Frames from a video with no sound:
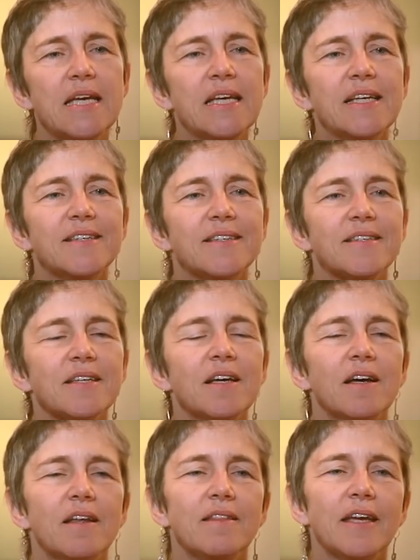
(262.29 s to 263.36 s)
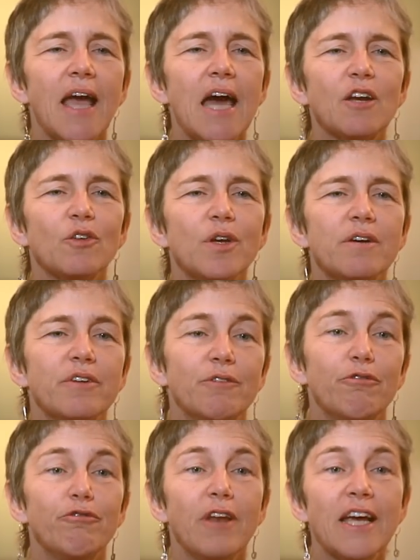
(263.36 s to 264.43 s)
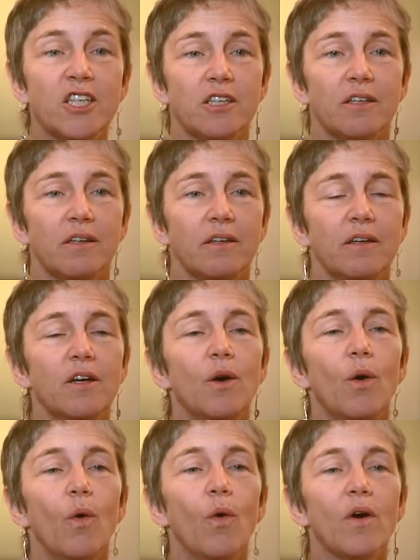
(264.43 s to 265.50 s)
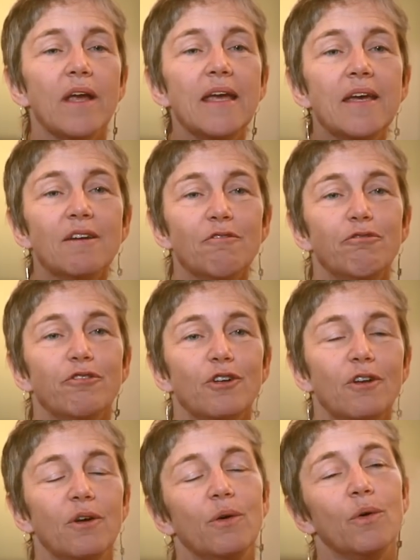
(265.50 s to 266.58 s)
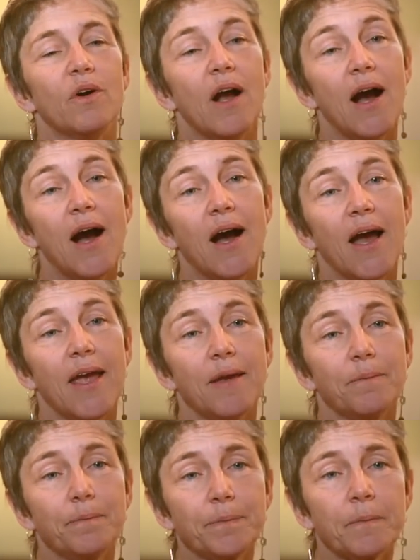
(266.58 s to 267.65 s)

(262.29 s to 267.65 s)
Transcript: is the category of inflection, or infil, or I.